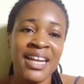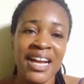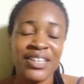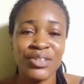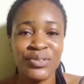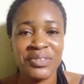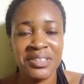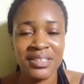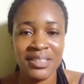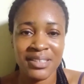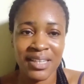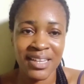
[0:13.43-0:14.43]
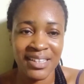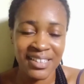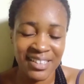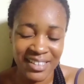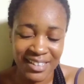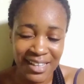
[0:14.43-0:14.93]
I just finished
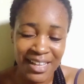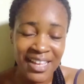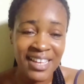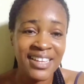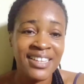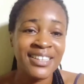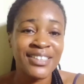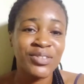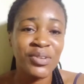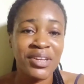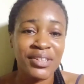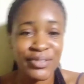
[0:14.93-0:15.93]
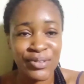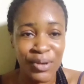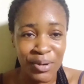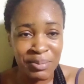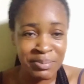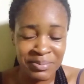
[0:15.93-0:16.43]
doing
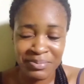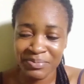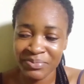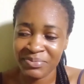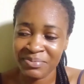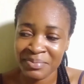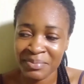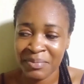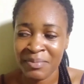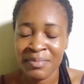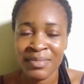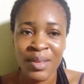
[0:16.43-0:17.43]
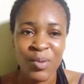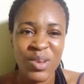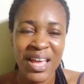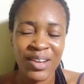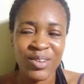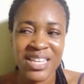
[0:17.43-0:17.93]
some,
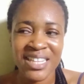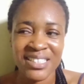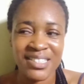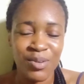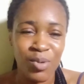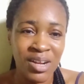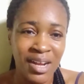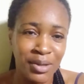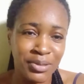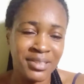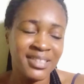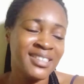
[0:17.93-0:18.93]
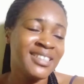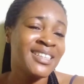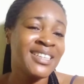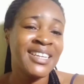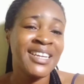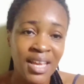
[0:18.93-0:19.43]
like all that in the workouts.
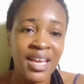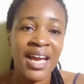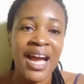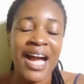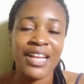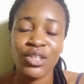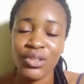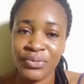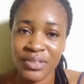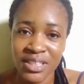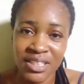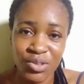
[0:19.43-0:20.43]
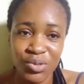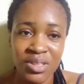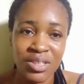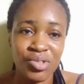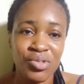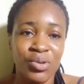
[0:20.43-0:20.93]
I just finished
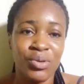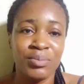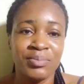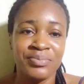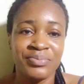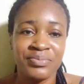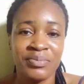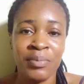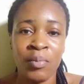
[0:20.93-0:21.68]
doing some